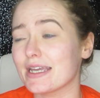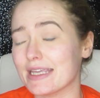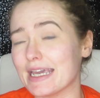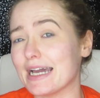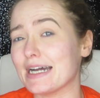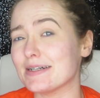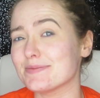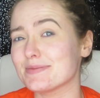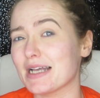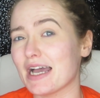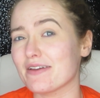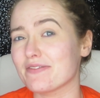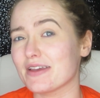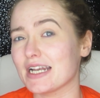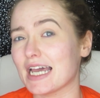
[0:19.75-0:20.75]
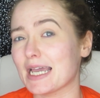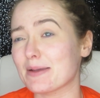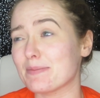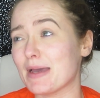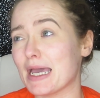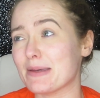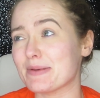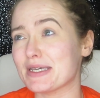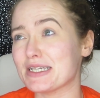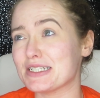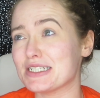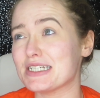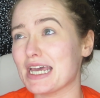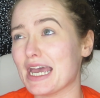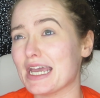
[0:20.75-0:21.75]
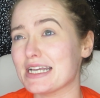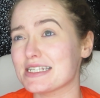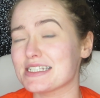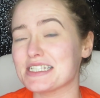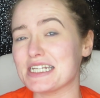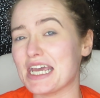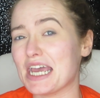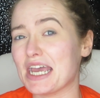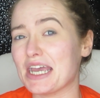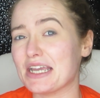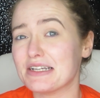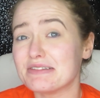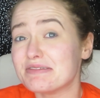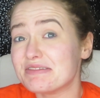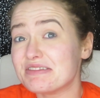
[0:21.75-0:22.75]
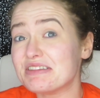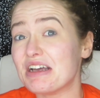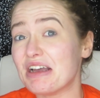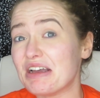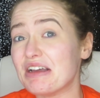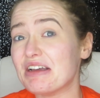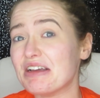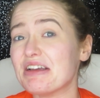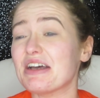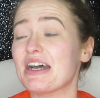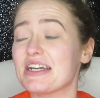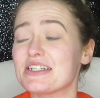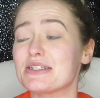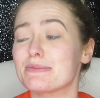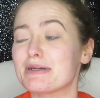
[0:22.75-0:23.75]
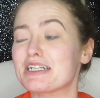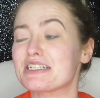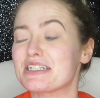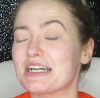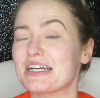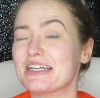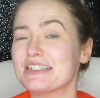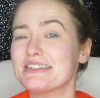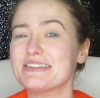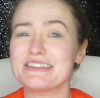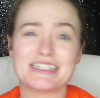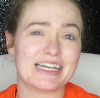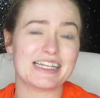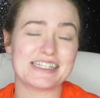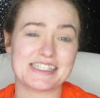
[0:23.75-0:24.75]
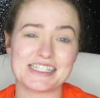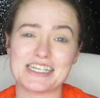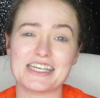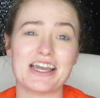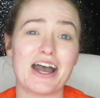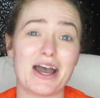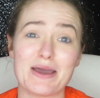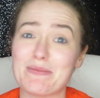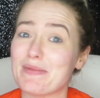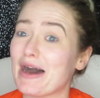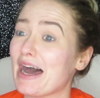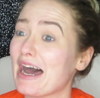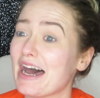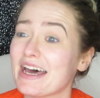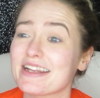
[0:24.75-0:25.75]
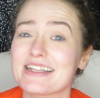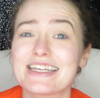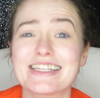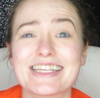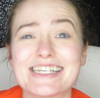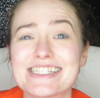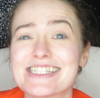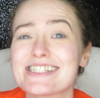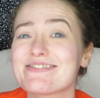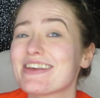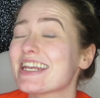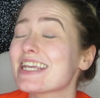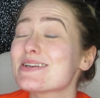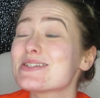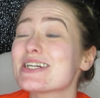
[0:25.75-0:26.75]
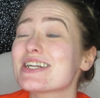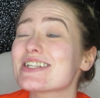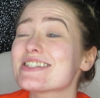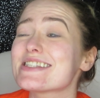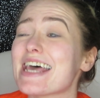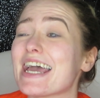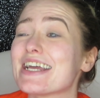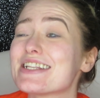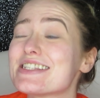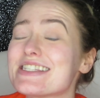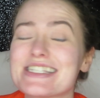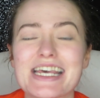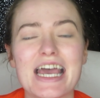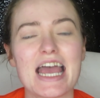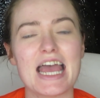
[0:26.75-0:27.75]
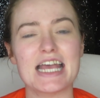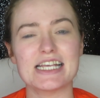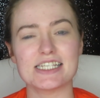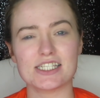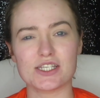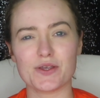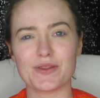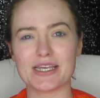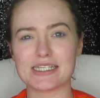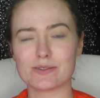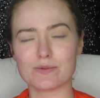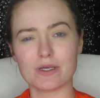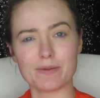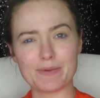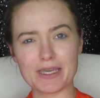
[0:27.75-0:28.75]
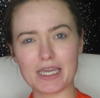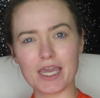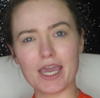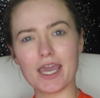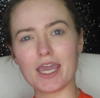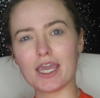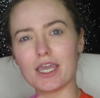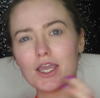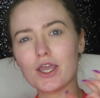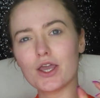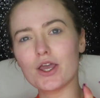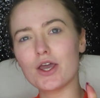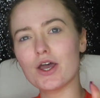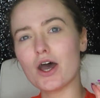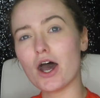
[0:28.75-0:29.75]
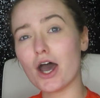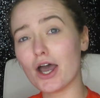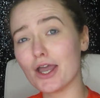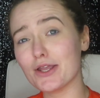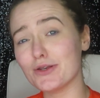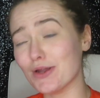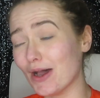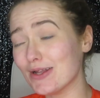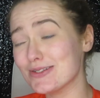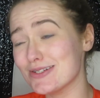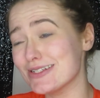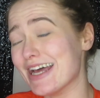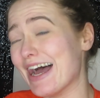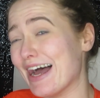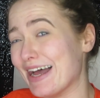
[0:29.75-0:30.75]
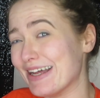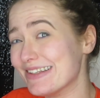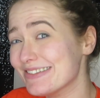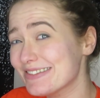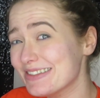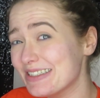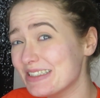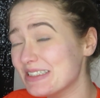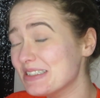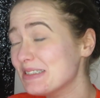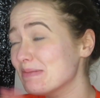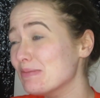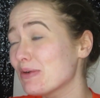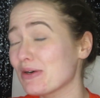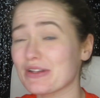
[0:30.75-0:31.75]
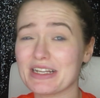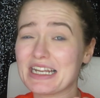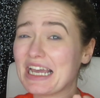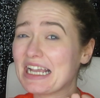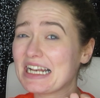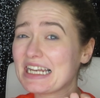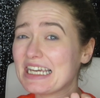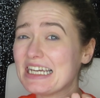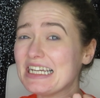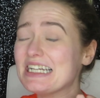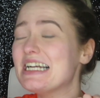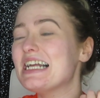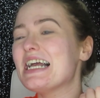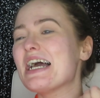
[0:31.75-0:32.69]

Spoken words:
yeah, I feel like maybe today is the day I do a bit of tan and see how badly this video turns out. So this will be a how not to tan, more than likely,